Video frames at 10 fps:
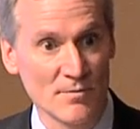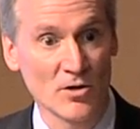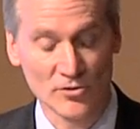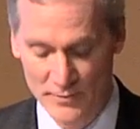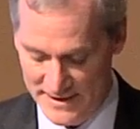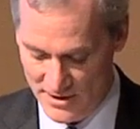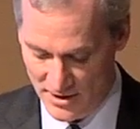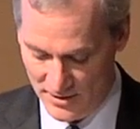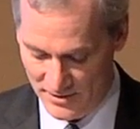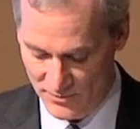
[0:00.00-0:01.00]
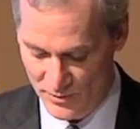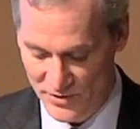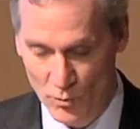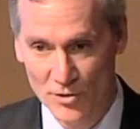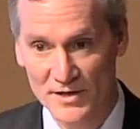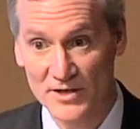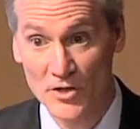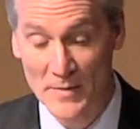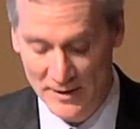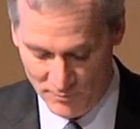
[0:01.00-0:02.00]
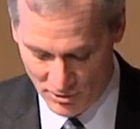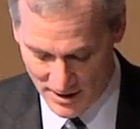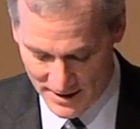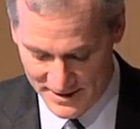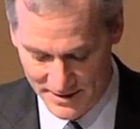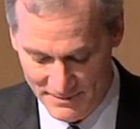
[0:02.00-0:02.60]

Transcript: Paul Greengard was awarded the Nobel Prize